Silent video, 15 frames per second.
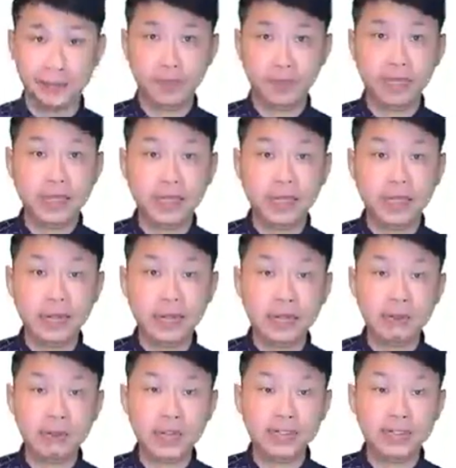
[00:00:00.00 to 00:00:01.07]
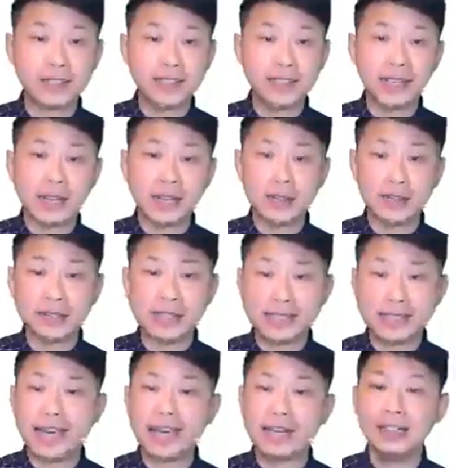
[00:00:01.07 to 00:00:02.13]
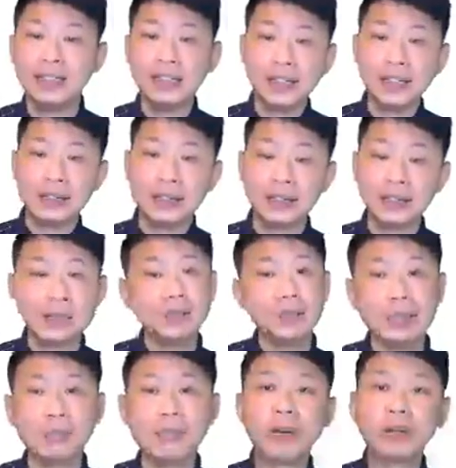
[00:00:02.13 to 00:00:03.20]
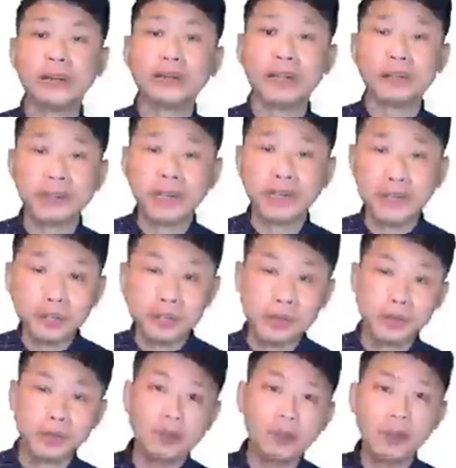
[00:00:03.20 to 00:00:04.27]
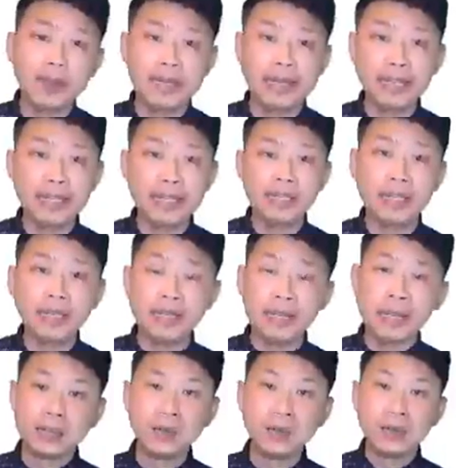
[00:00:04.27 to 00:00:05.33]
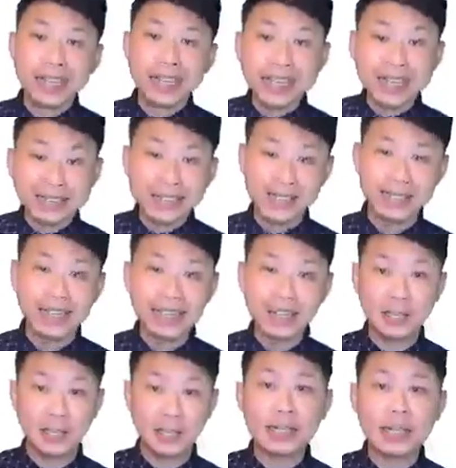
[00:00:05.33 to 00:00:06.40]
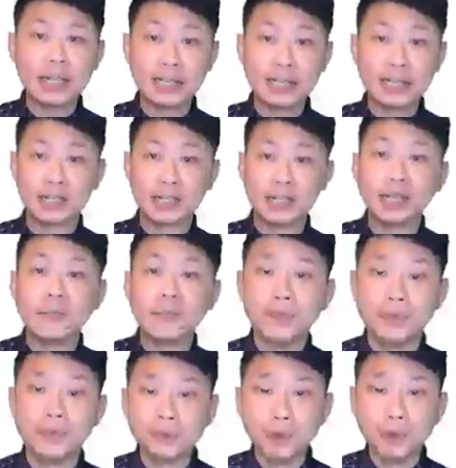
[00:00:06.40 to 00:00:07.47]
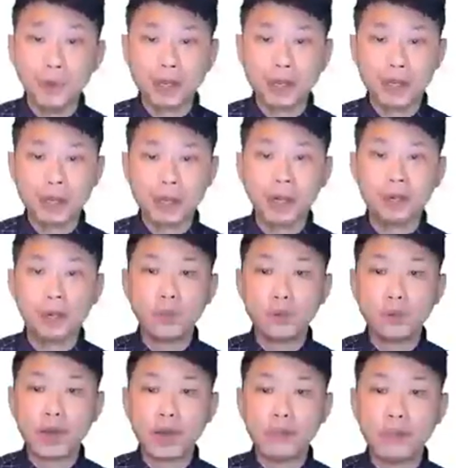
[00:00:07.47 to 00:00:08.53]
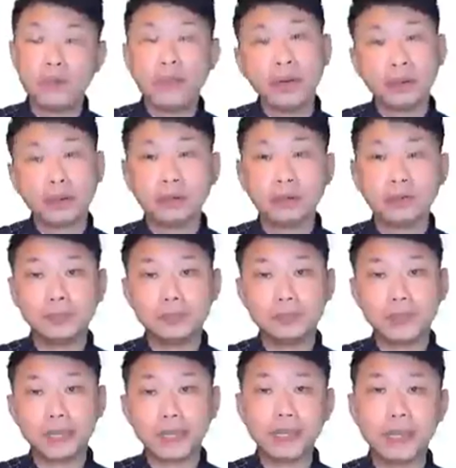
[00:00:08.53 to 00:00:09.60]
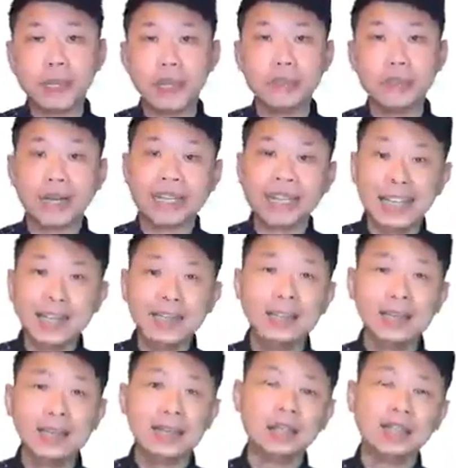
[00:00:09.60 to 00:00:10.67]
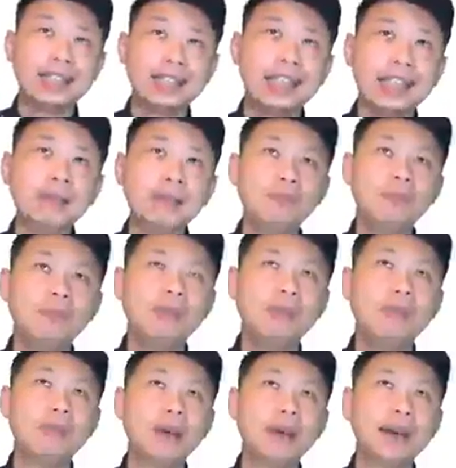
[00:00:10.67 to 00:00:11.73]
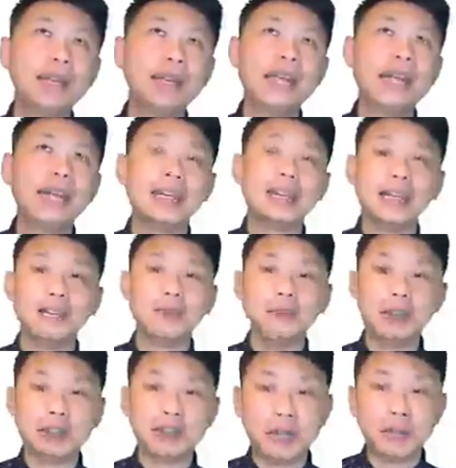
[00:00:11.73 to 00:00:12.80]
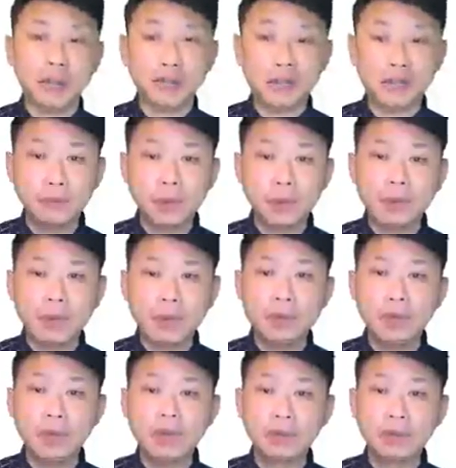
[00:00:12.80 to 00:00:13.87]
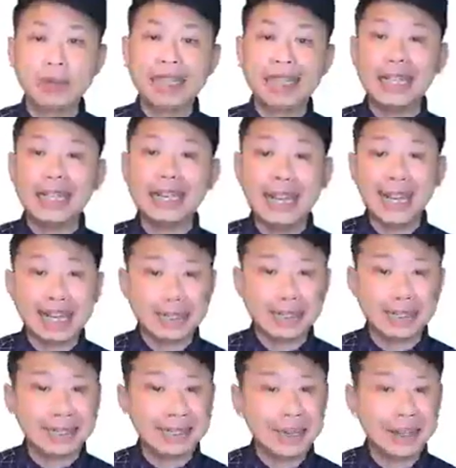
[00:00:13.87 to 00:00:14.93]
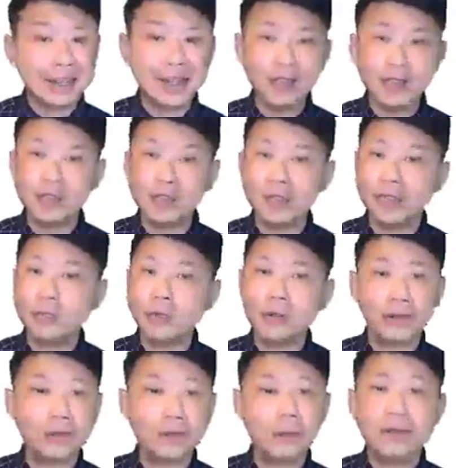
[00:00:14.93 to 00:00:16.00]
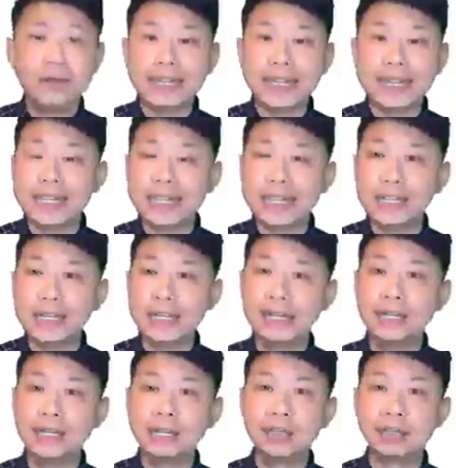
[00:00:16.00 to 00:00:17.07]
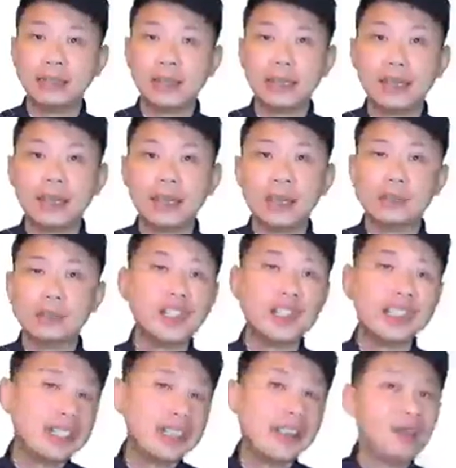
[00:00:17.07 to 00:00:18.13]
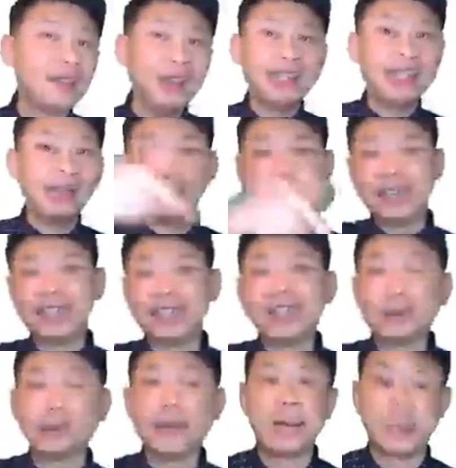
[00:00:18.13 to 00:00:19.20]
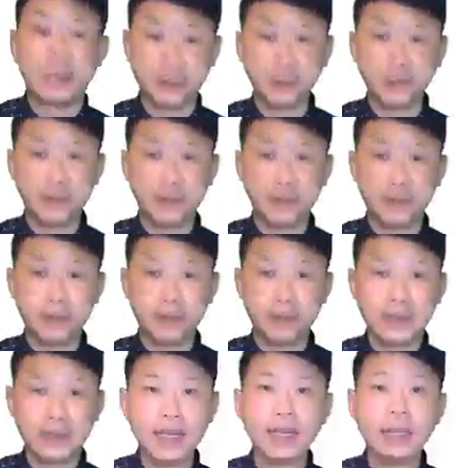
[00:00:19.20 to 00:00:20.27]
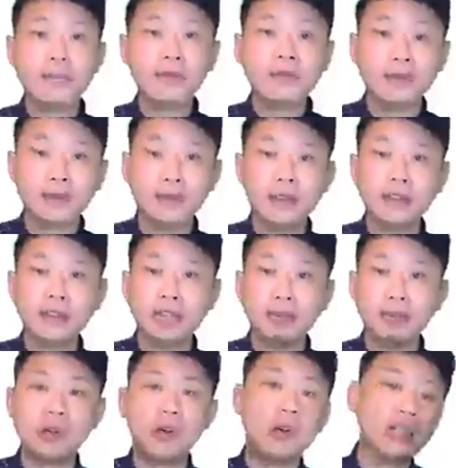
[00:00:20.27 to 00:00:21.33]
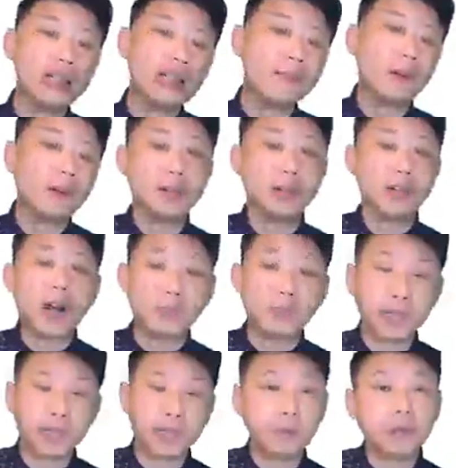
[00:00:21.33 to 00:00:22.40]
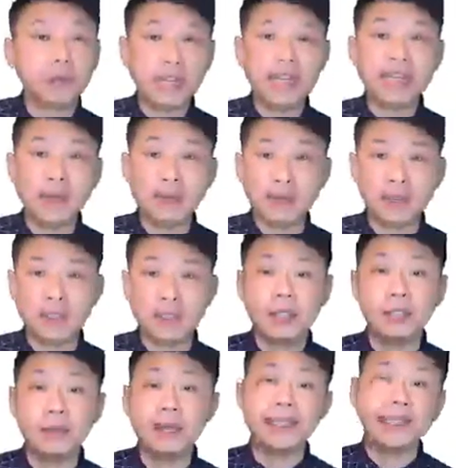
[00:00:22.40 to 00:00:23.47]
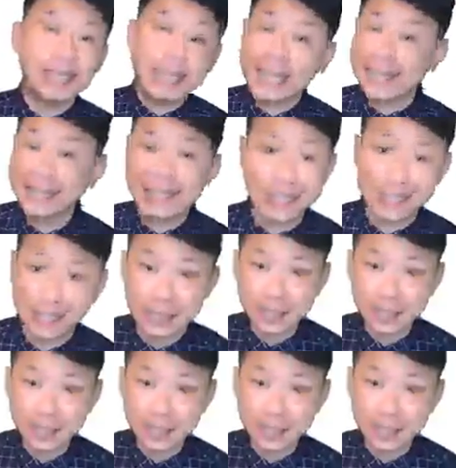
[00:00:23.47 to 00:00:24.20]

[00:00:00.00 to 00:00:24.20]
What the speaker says: Okay, how we actually design the solution model that we're going to use for implementation. So in this lecture, we focus on requirement model. Okay, so again, just keep in mind that if we are talking about the requirement model, it has nothing to do with implementation. Okay, so just given the application domain, okay, we try to capture all the important objects within the application domain. That's it.